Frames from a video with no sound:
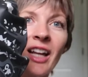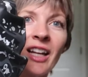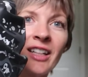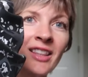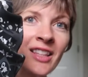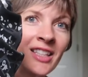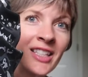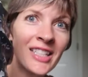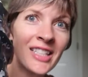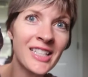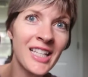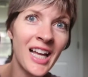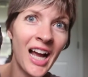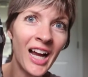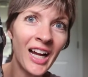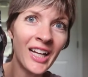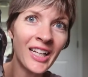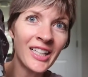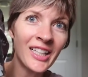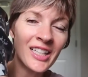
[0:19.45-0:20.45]
like the
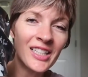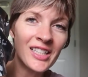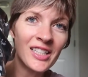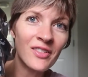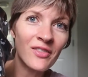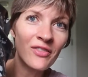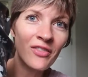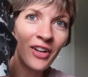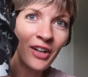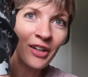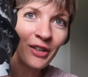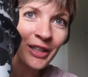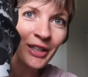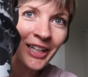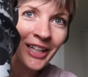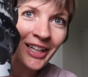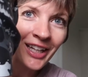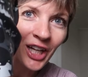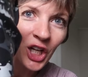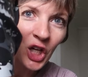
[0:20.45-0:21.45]
design. It's a
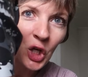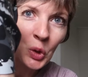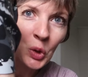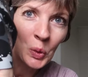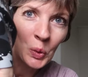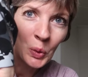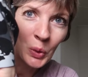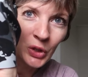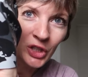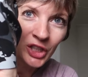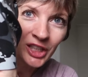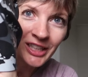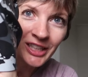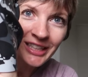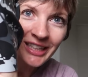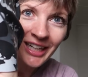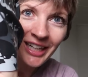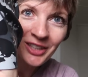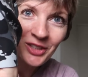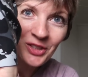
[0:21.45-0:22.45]
very
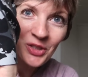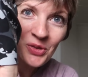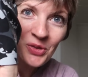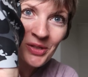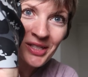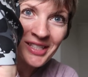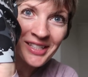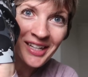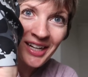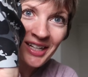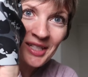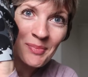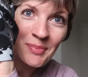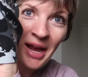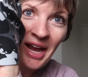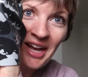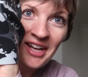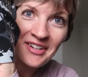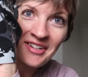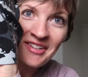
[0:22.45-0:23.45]
cool and unisex
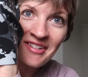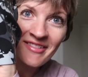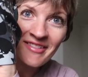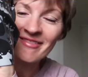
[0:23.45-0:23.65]
pattern.